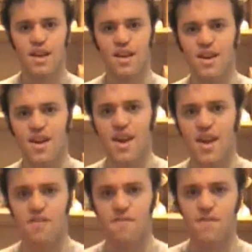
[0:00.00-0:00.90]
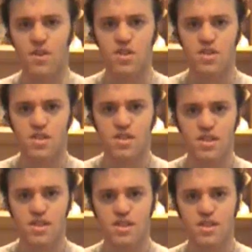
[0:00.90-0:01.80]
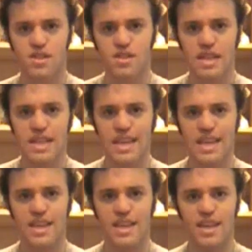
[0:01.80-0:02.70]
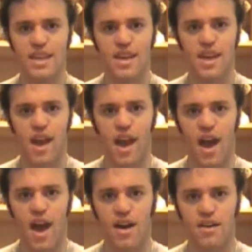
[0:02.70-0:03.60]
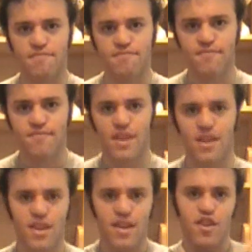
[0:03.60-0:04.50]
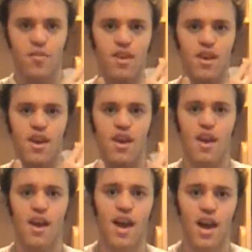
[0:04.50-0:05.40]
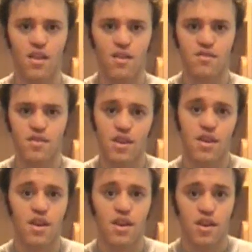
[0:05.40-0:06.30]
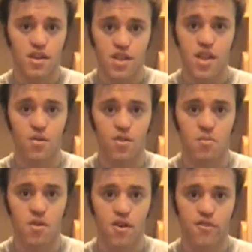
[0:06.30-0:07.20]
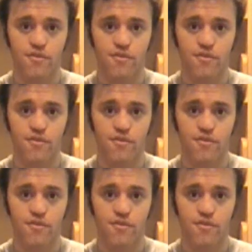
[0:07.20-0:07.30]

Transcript: kind of had it first. Yeah. DFTBA, LLZ, see you all tomorrow.